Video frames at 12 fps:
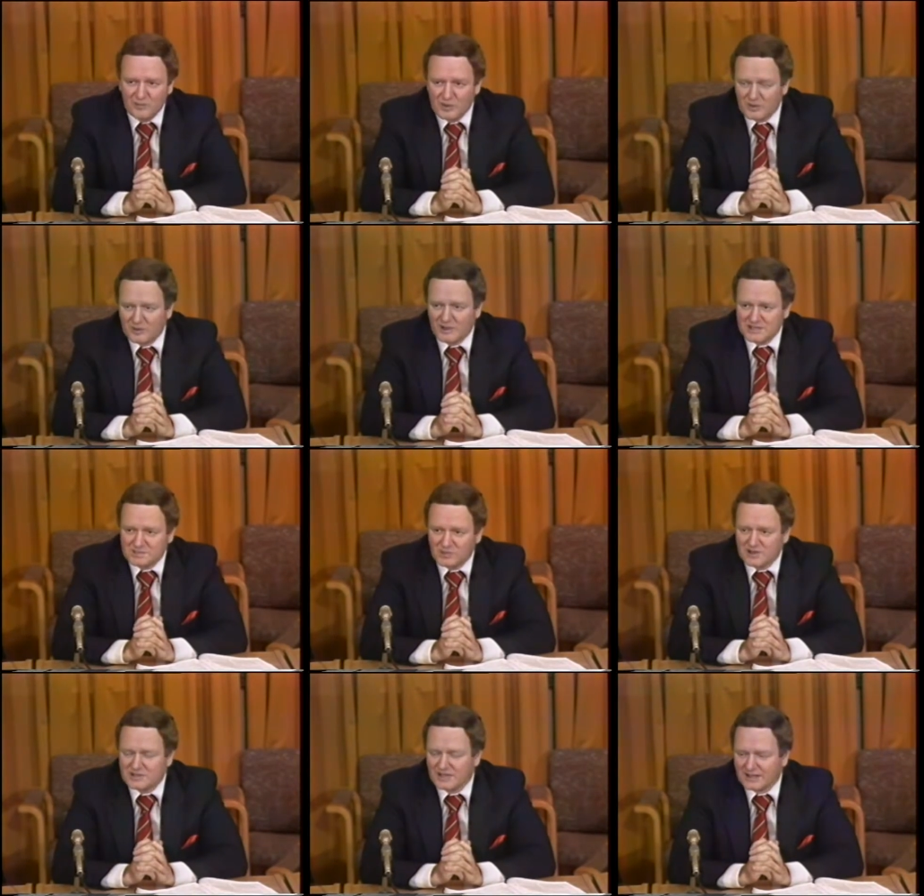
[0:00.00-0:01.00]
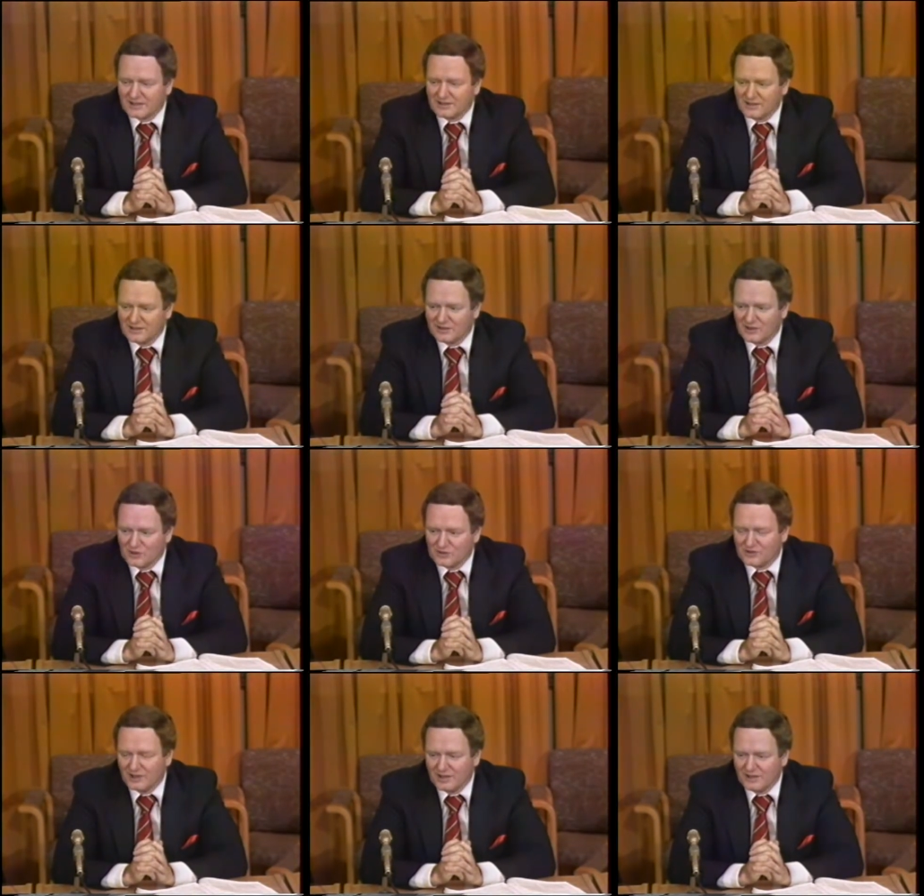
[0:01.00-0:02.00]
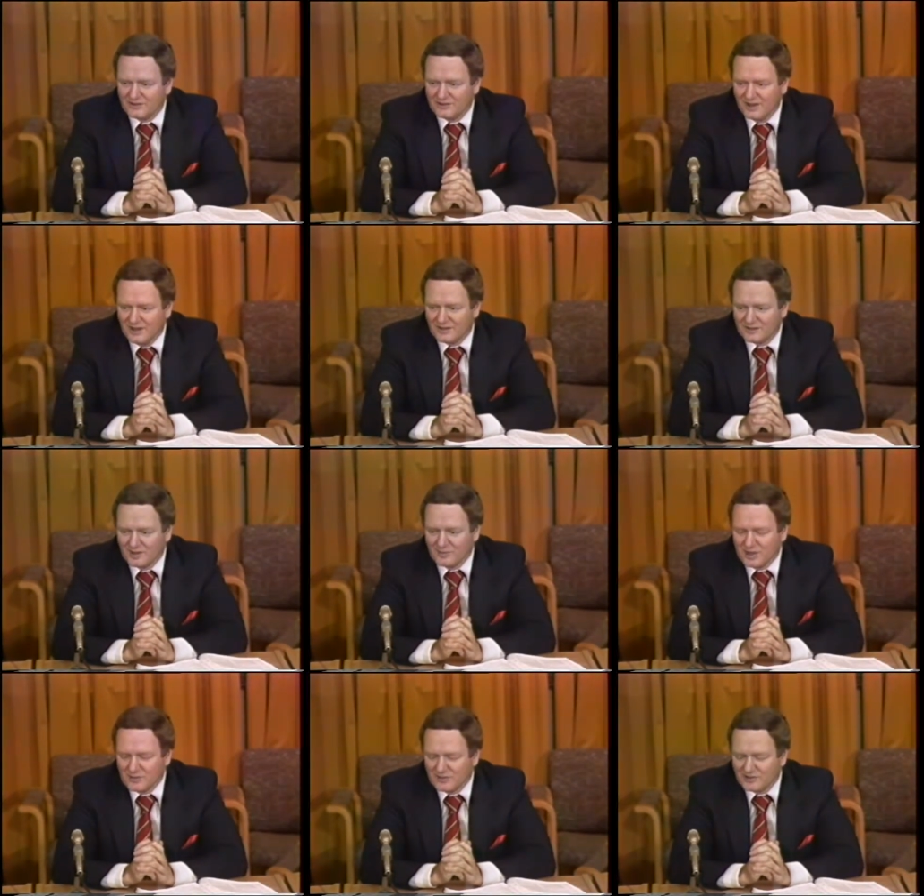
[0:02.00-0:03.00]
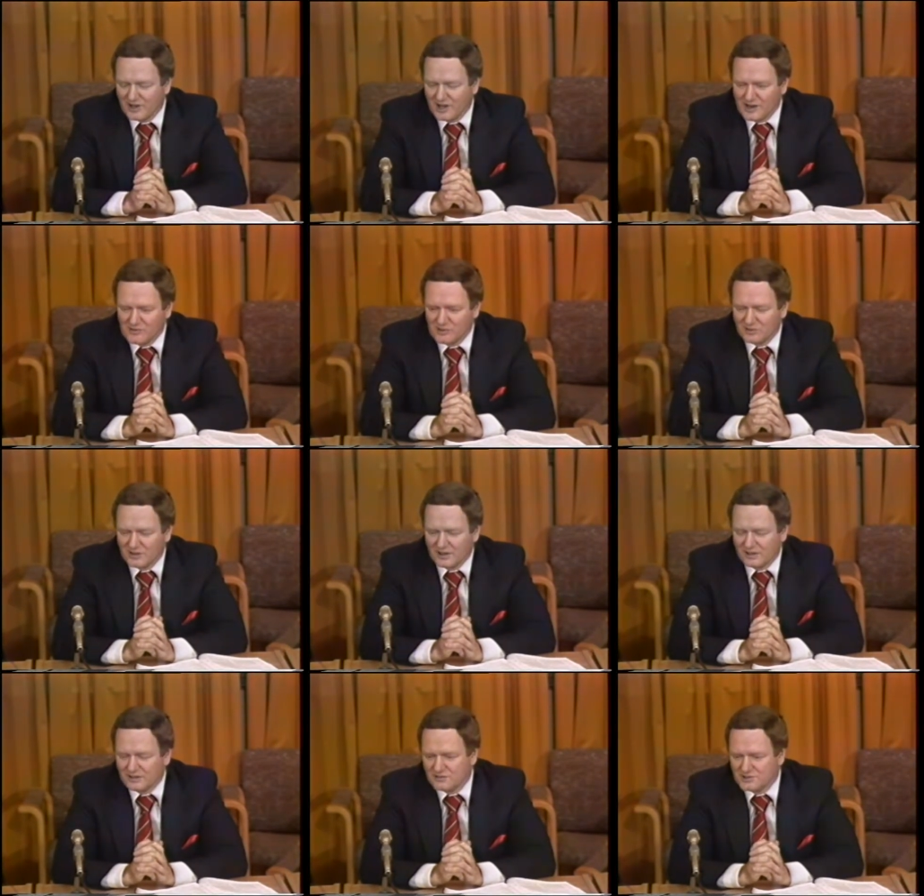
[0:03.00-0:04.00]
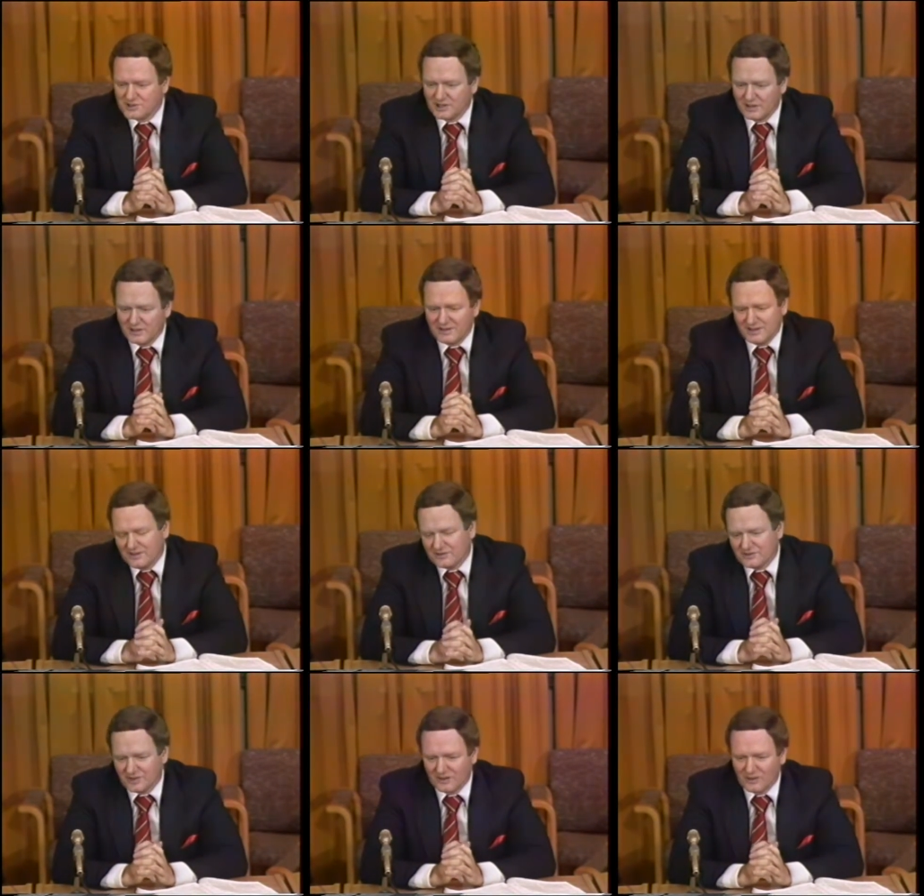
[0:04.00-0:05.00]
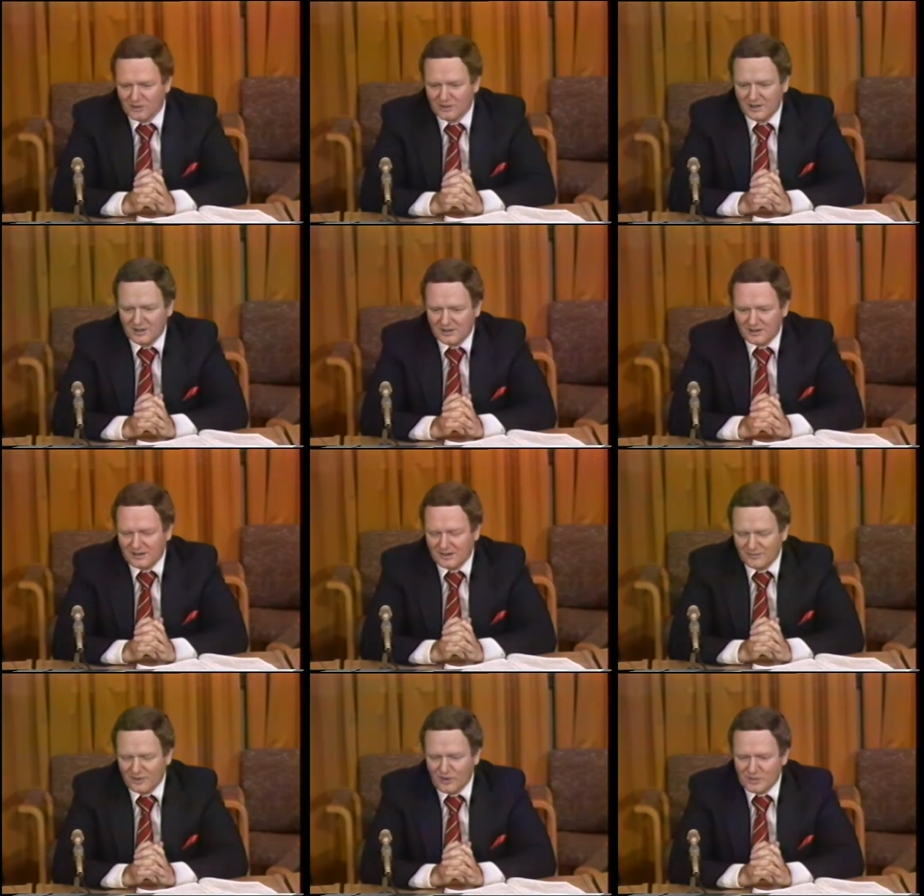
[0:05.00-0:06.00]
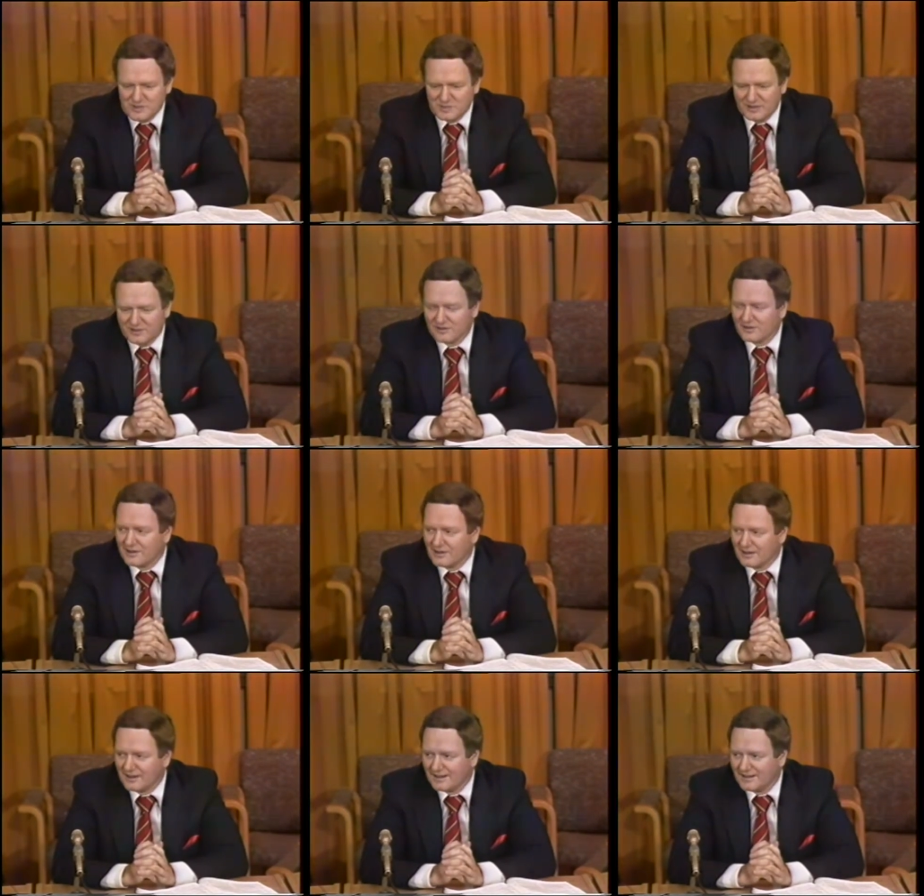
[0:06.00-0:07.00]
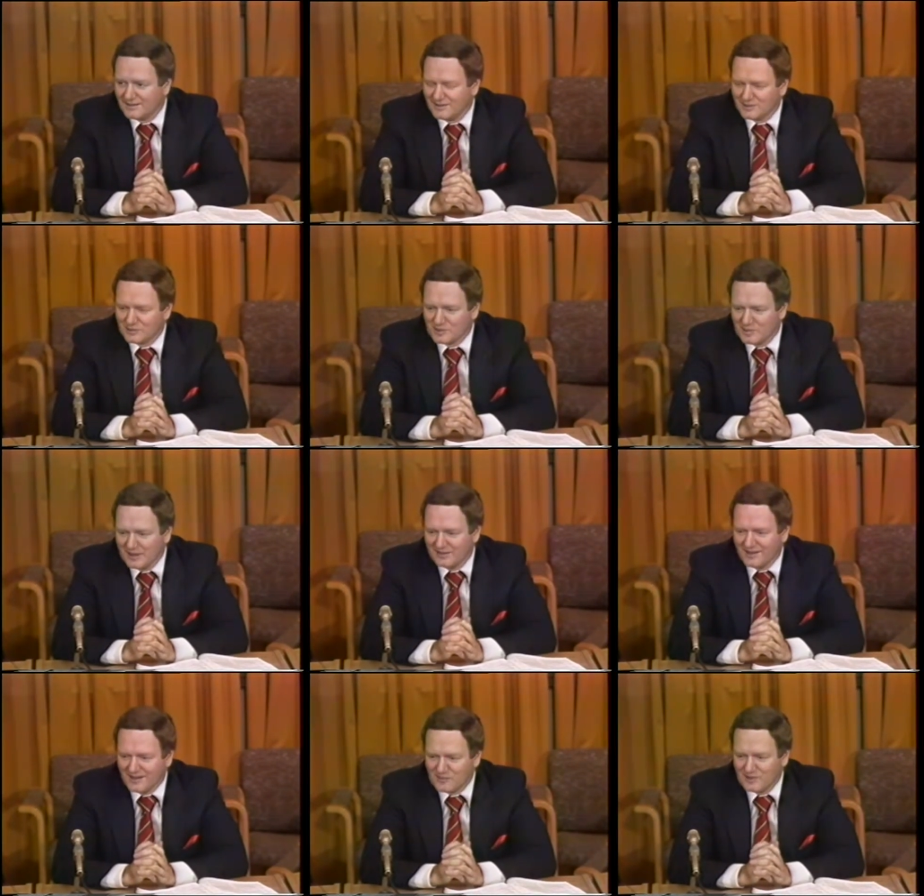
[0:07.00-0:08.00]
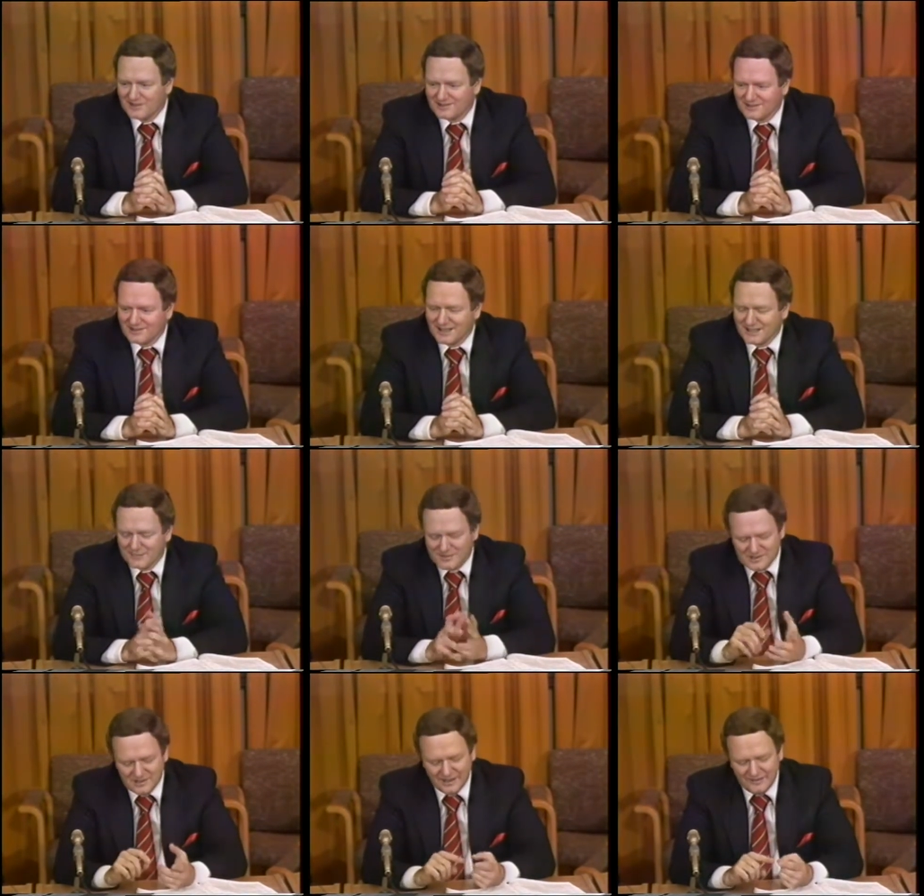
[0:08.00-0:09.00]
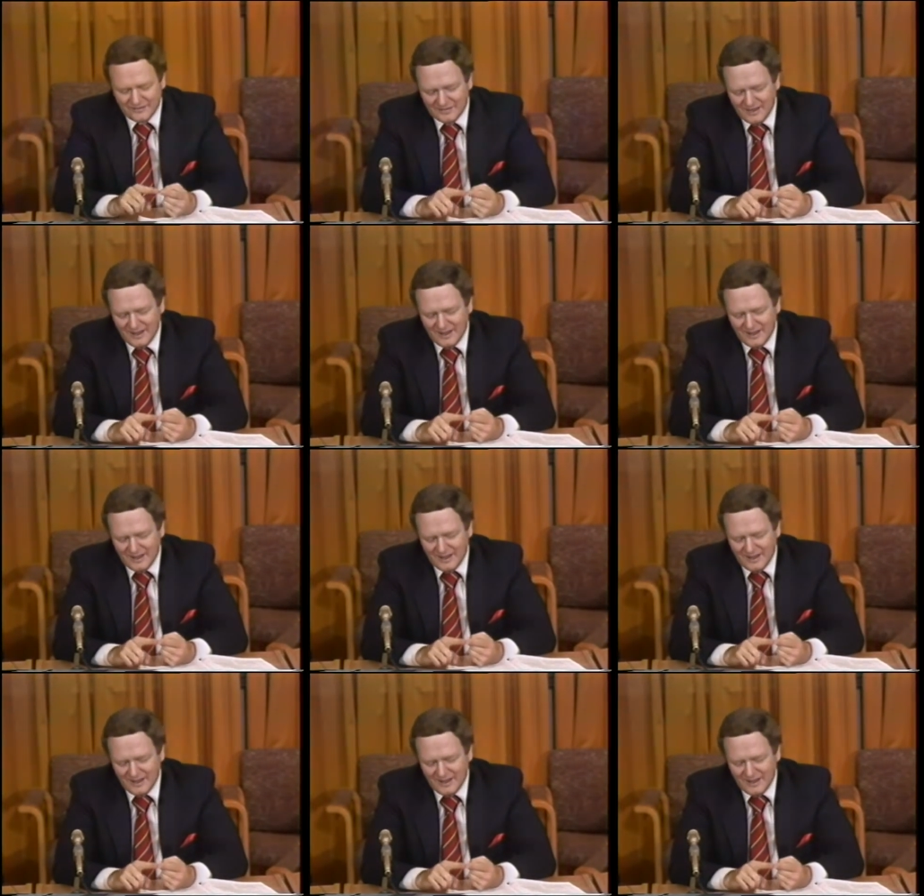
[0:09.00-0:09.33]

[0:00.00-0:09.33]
We were much more technical in those days. Somebody would say, How old are you, Lucien? And he'd say, Oh, uh, I've always been 39, and he'll remain that way till the end of his life.